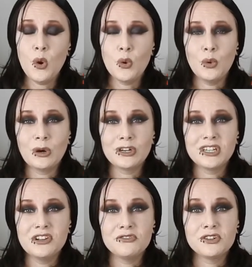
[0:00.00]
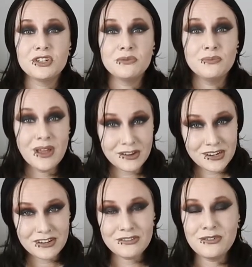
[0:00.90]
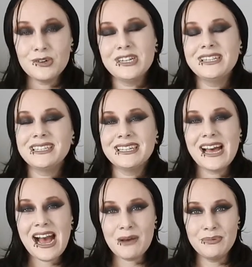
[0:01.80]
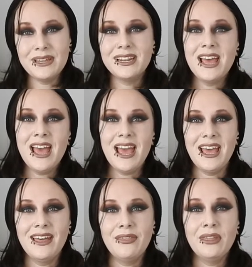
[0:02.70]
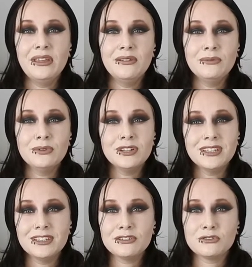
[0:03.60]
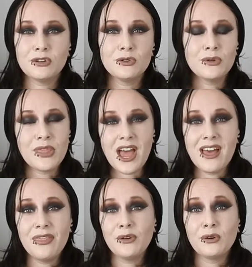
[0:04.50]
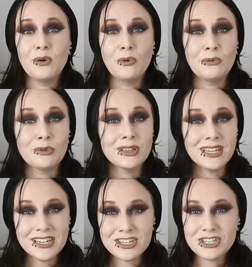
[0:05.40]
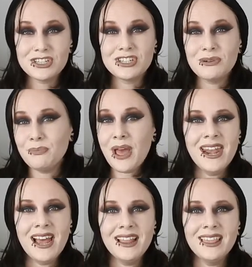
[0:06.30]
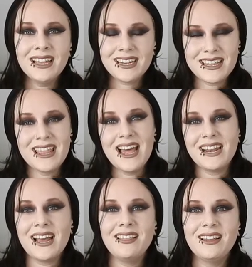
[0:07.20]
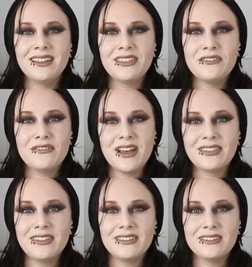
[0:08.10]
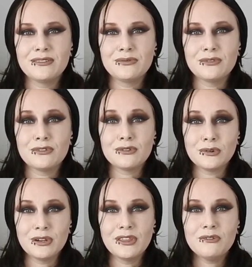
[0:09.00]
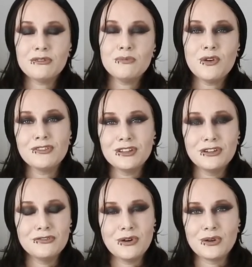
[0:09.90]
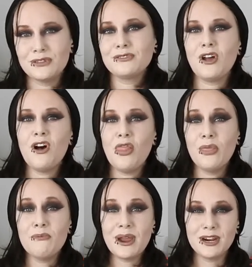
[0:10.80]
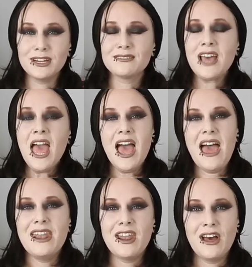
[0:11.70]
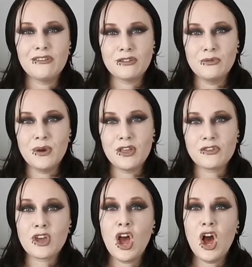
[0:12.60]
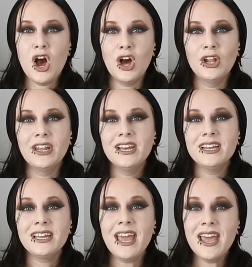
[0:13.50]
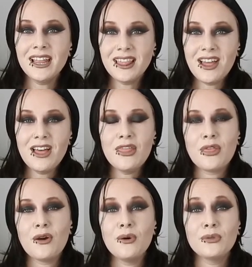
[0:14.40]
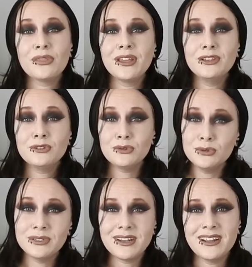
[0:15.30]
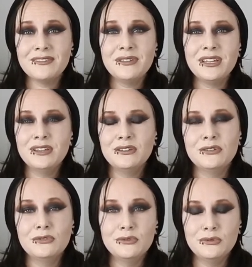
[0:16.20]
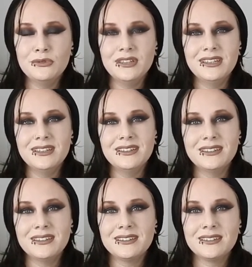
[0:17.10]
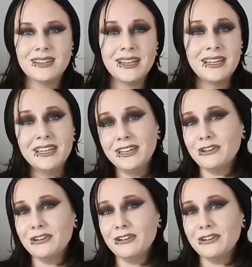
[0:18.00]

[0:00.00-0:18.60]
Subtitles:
or if she meant for it to happen, and they really struggled that in their own relationship. And I liked that. I liked the fact that this was a story that was mostly focused on the parents and not so much on Kayla, though they do dive into the psyche